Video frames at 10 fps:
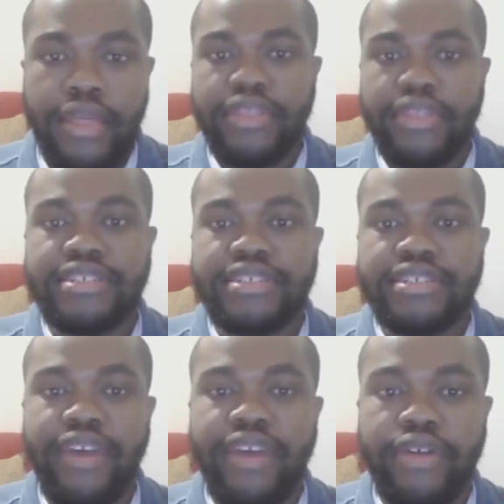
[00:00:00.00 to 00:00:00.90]
This
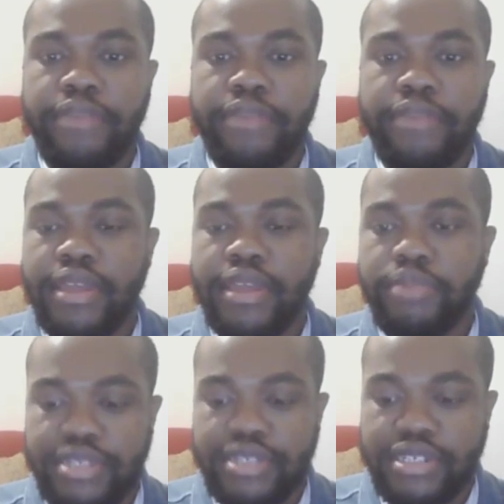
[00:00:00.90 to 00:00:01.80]
final APE
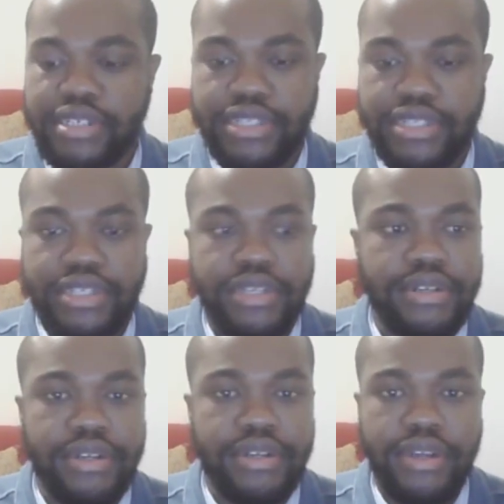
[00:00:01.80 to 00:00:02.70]

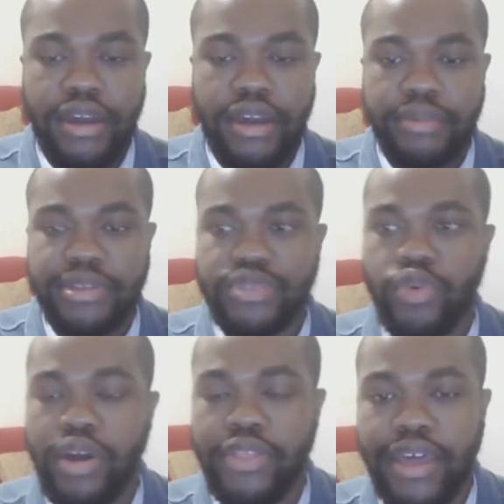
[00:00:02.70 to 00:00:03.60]
presentation is
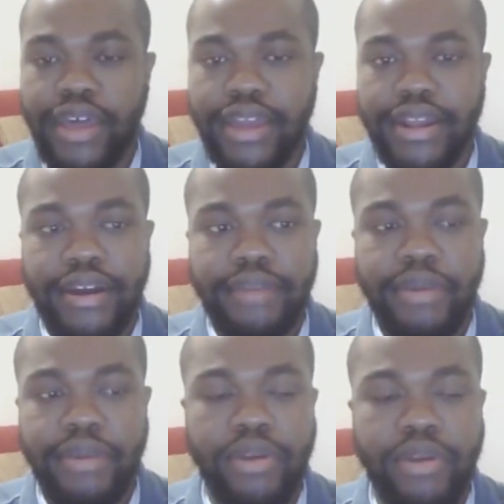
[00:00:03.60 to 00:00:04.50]
one that
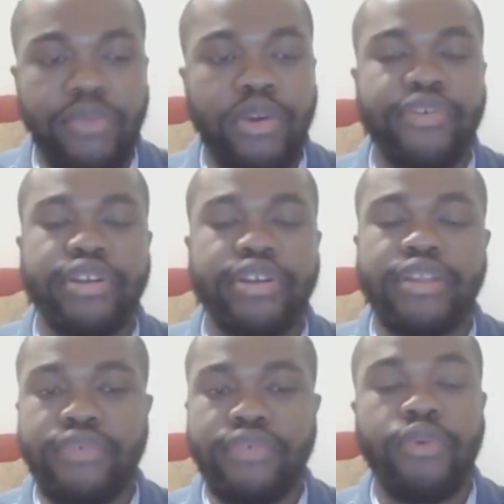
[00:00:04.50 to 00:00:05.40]
I
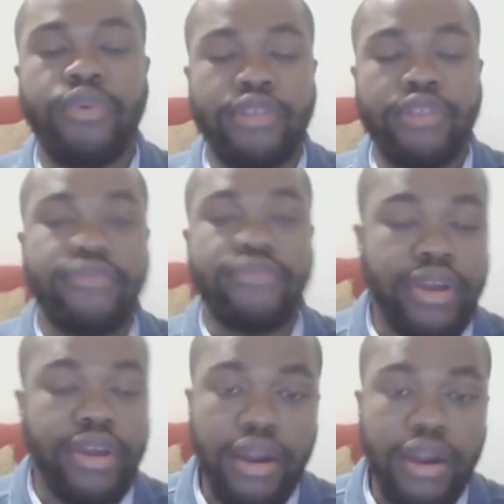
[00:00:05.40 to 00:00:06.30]
worked
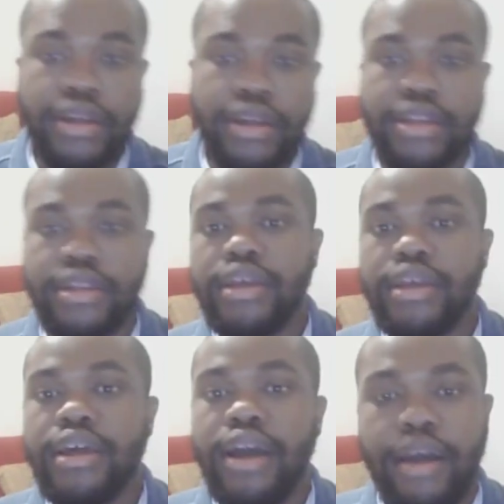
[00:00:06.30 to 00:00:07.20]
very hard on.
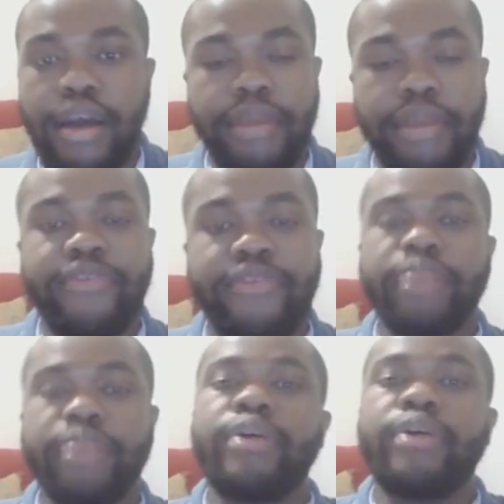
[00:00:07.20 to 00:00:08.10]
I'm
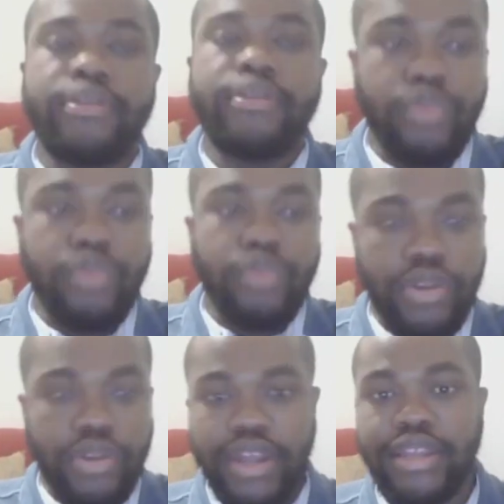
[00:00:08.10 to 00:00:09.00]
very proud of the work
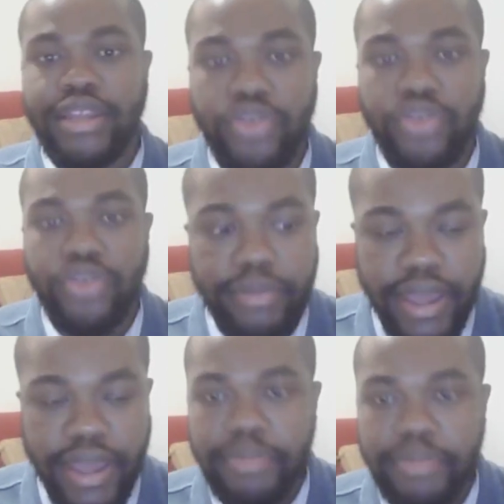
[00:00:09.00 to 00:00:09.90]
that I did during my
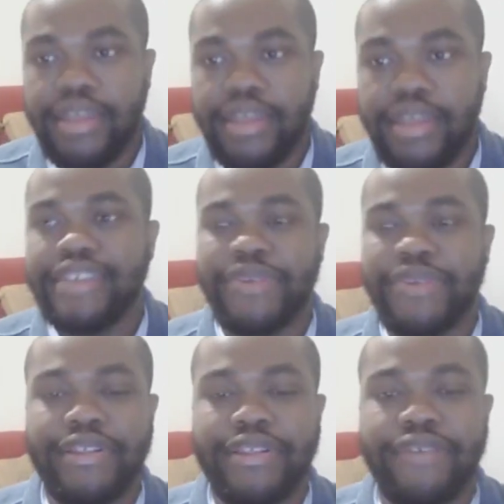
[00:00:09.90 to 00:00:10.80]
APE, so I'd
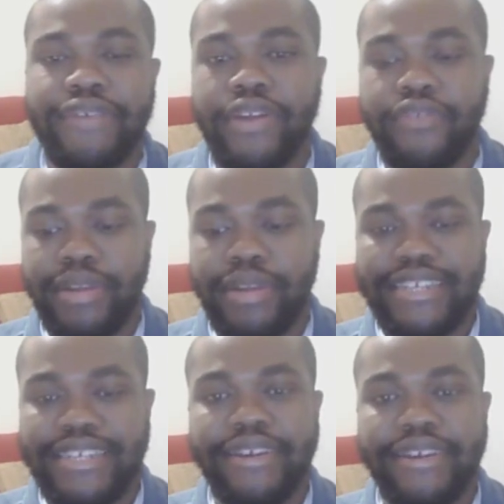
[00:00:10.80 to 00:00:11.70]
love for everybody
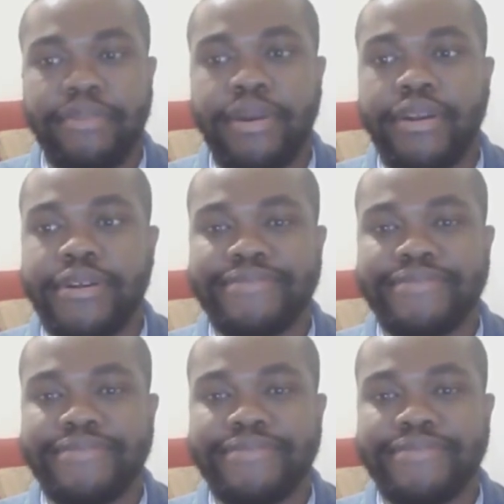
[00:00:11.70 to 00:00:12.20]
to hear about it.